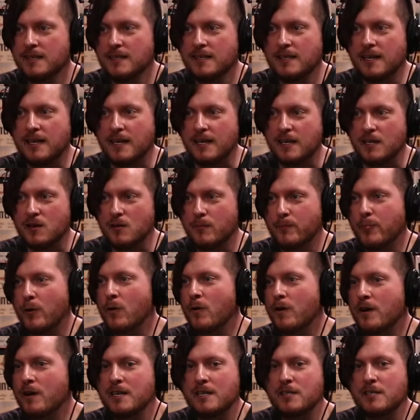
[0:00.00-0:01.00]
Uh, you're
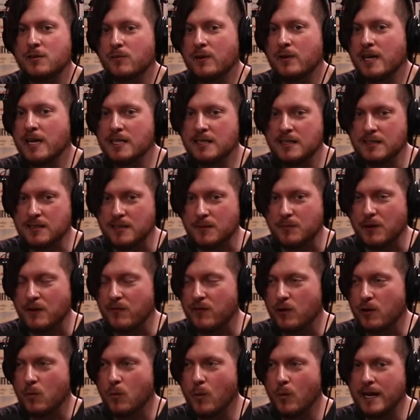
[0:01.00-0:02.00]
born into racism if
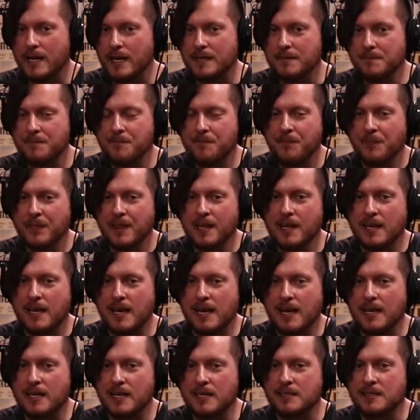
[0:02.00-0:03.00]
you're white.
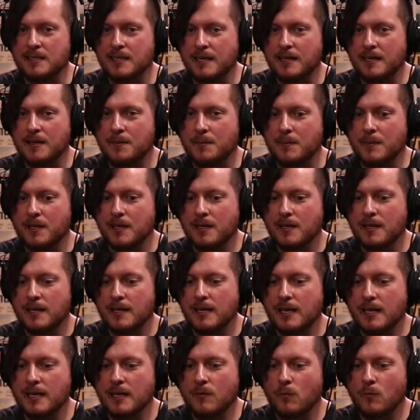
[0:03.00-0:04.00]
And um,
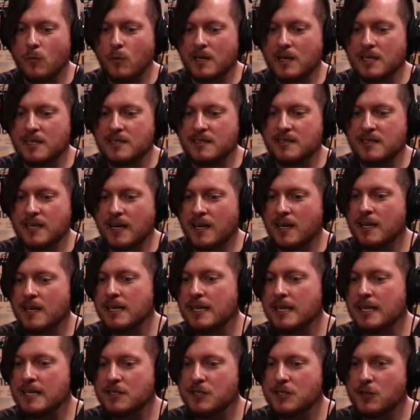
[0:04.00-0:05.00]
what it's done
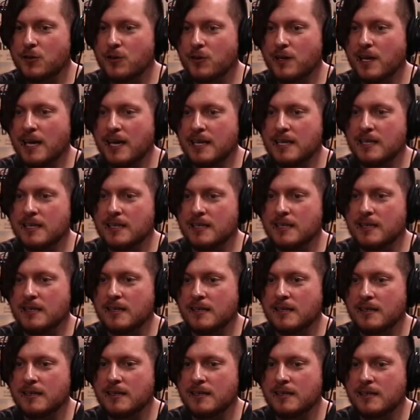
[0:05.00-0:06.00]
is created
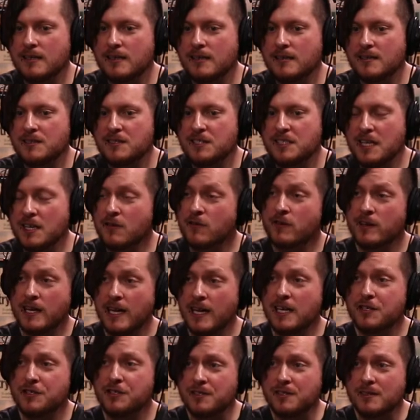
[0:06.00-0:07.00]

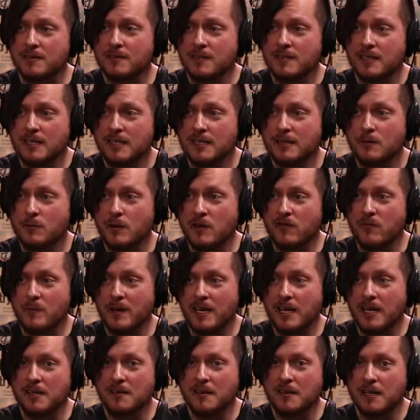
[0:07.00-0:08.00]
segregation. We've
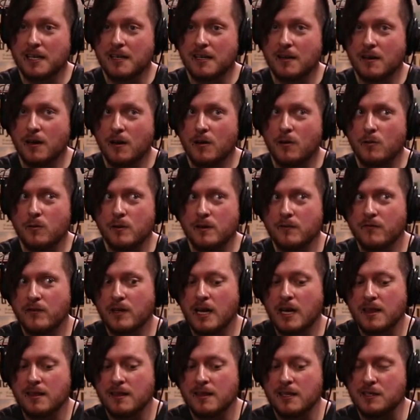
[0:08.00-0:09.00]
made like, oh, we've
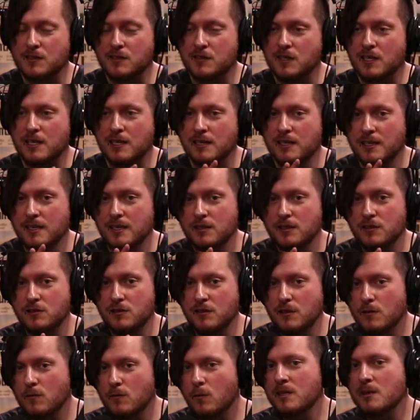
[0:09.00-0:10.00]
got these, uh,
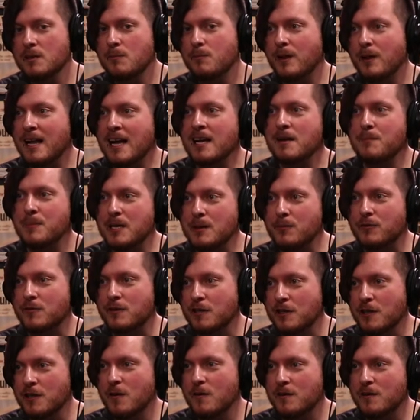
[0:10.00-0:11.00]
only black people
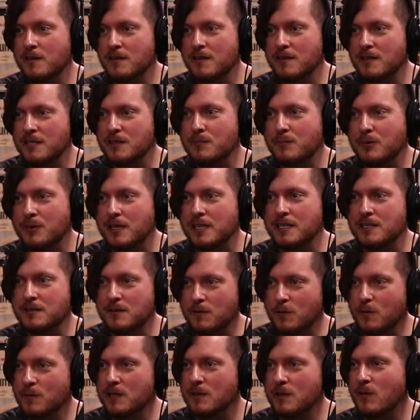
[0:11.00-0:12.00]
can go into this place
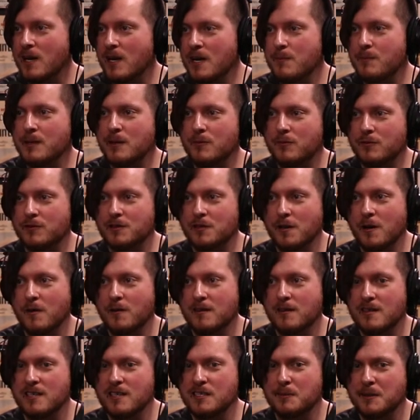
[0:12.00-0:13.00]
or only white people should go
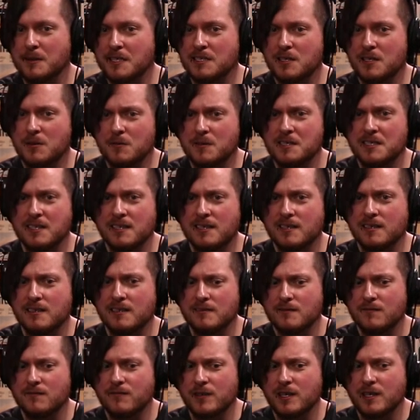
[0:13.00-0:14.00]
into this place. There was
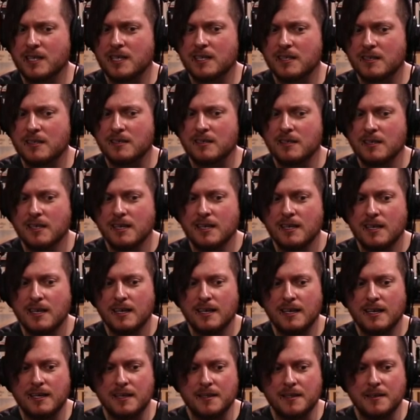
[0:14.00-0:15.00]
a frickin'
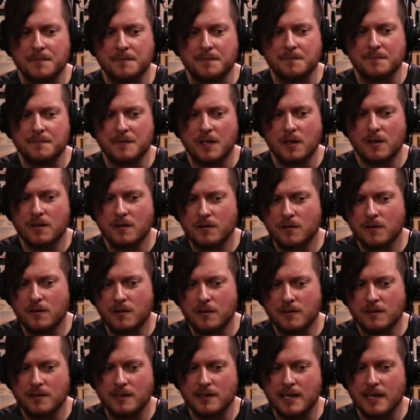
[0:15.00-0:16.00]
Um,
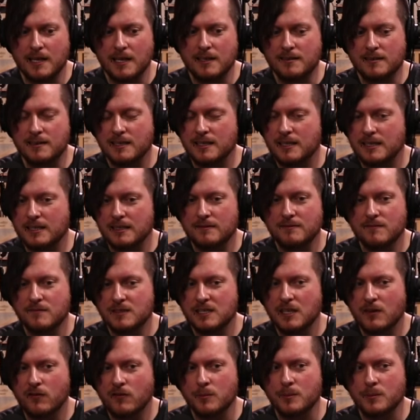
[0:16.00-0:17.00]
article that I did
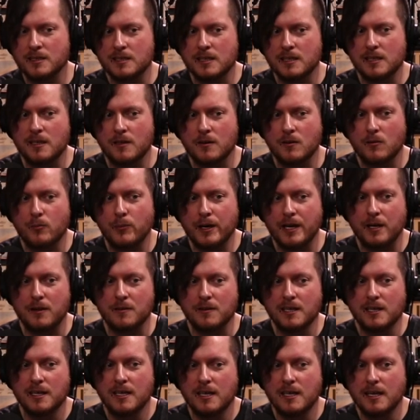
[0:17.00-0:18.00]
several months ago
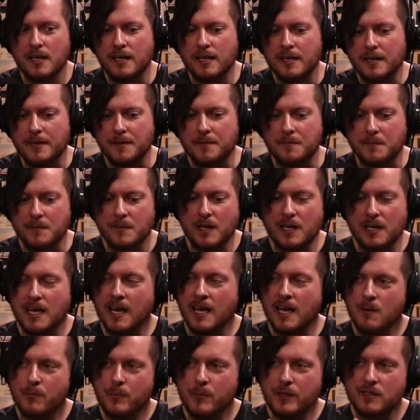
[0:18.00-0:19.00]
about um, a
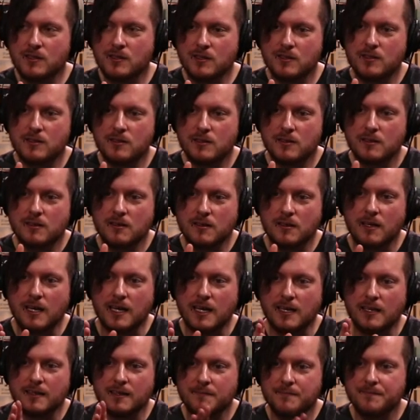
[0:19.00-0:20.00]
campus
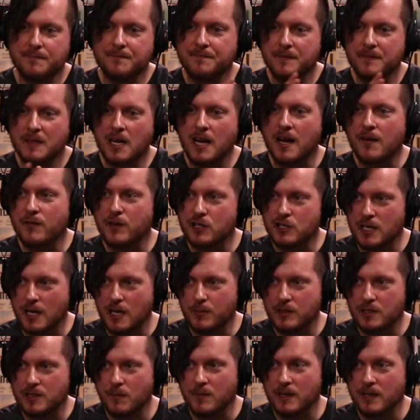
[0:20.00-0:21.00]
like coffee shop
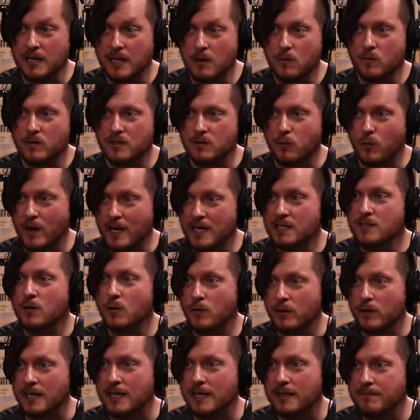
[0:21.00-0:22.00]
or something that was whites
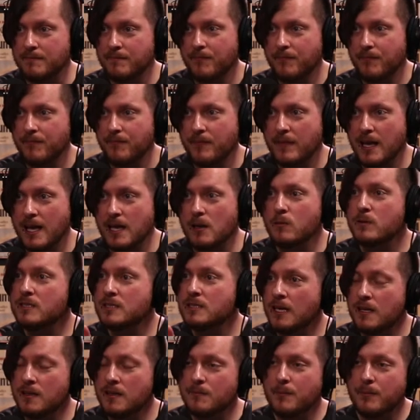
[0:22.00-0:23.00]
only, and it was
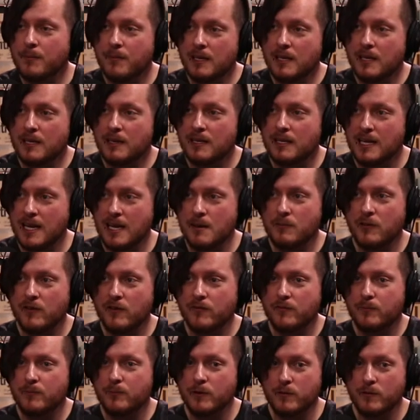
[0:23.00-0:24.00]
done in the name
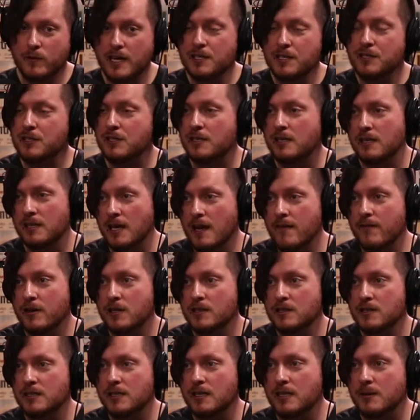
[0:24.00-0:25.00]
of progression and
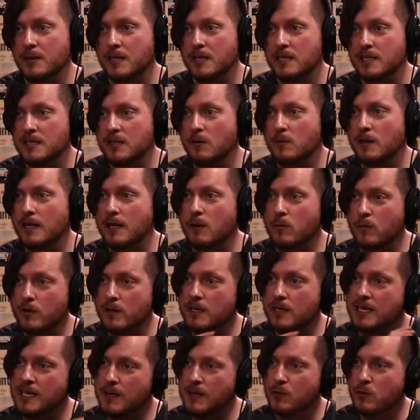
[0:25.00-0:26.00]
diversity because they were like, we're
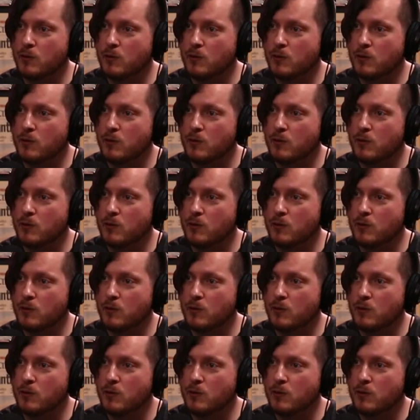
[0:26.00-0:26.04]
gonna keep the